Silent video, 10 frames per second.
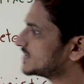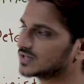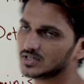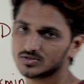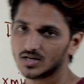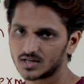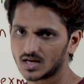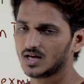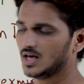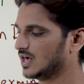says that
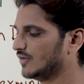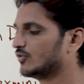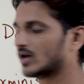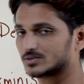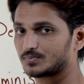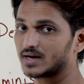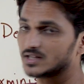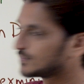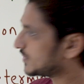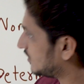if you
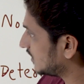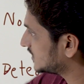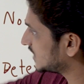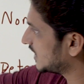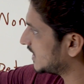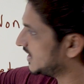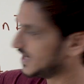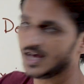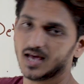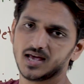expand the production
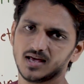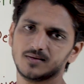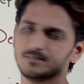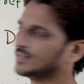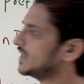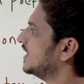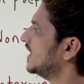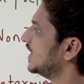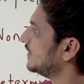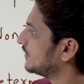a
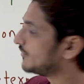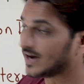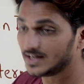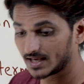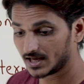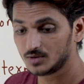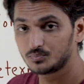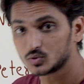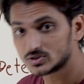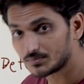if you find the
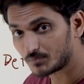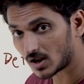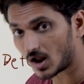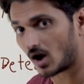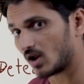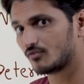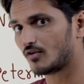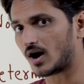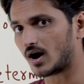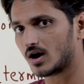input symbol
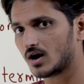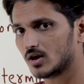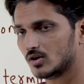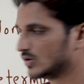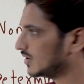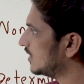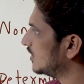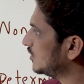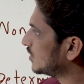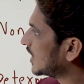alpha
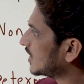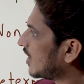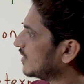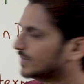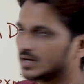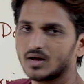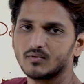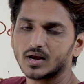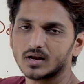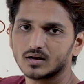you can call beta
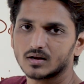1